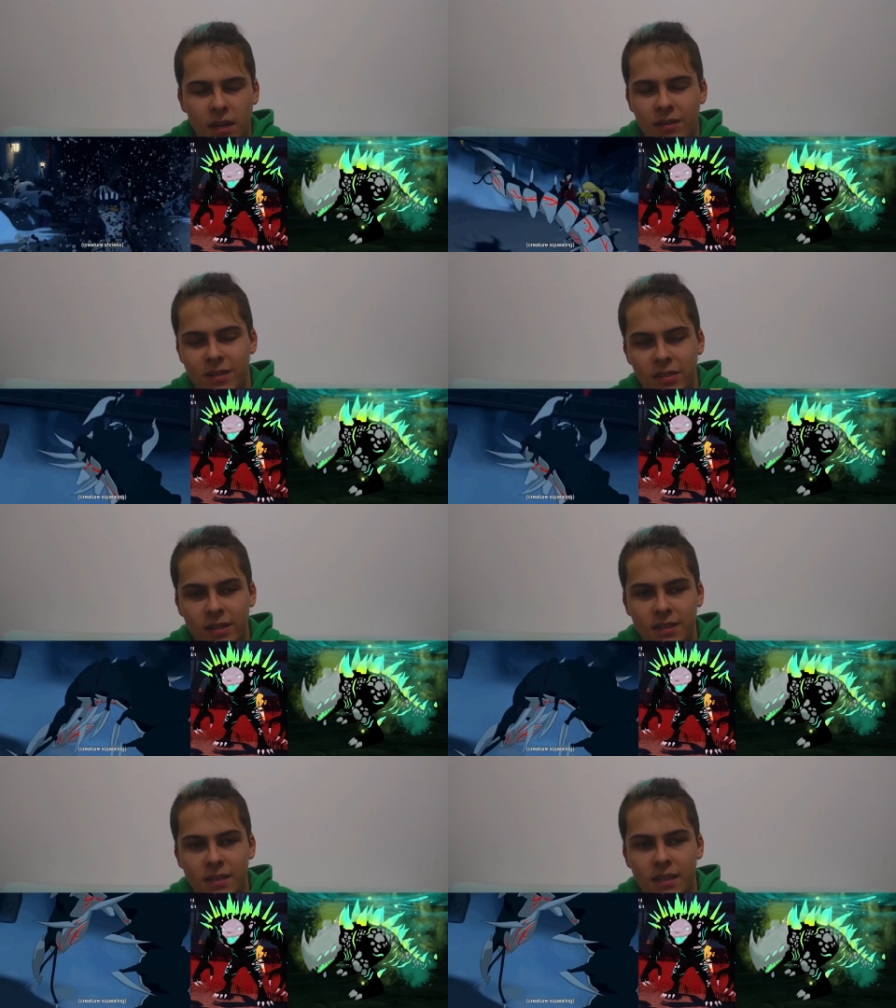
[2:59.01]

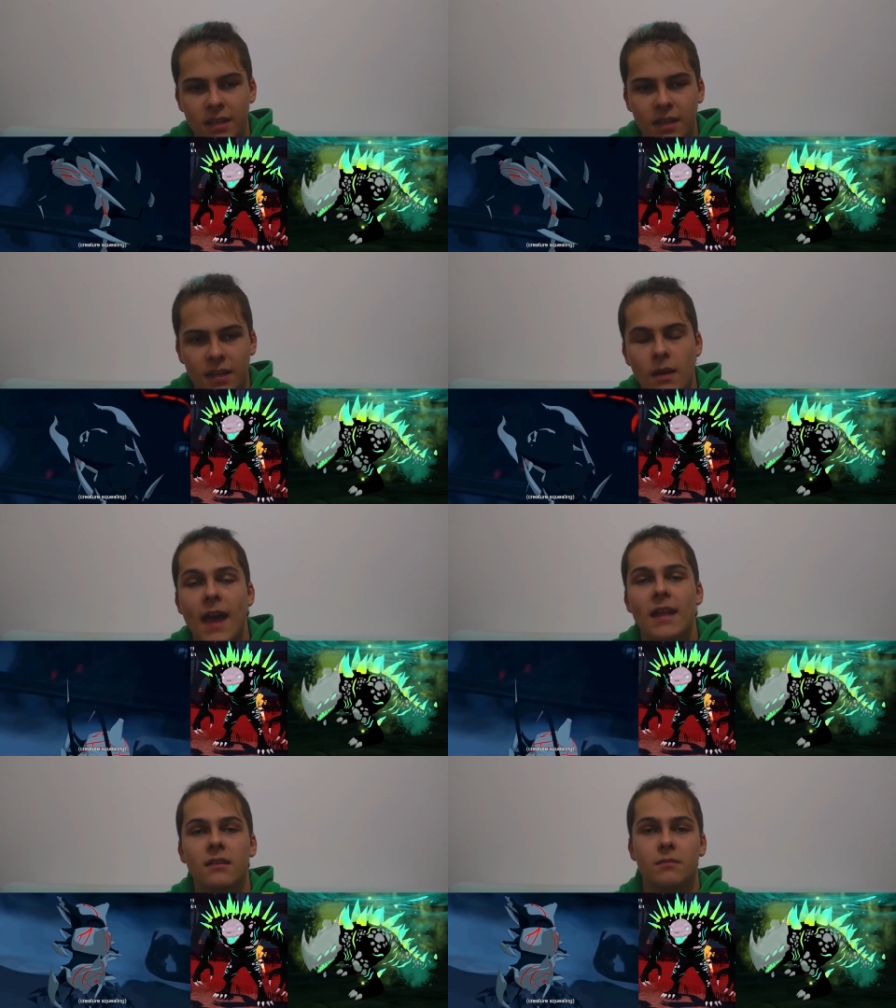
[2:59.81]
characteristic,
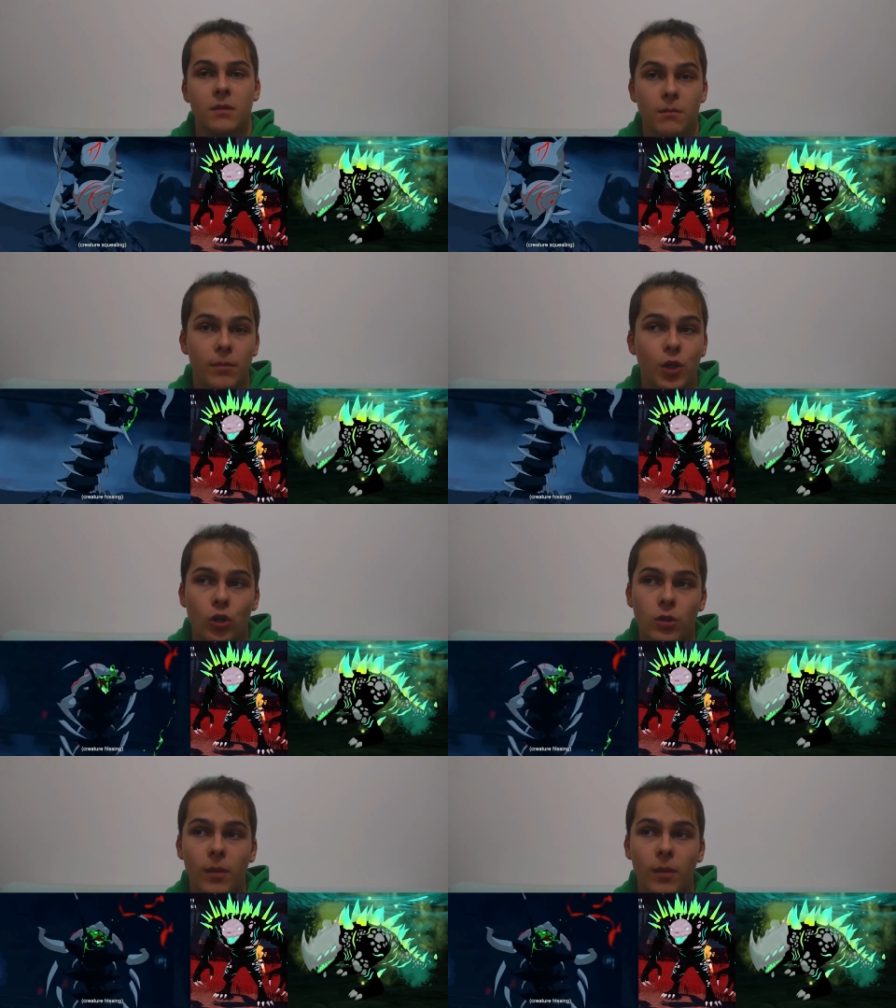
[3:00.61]
and Dr.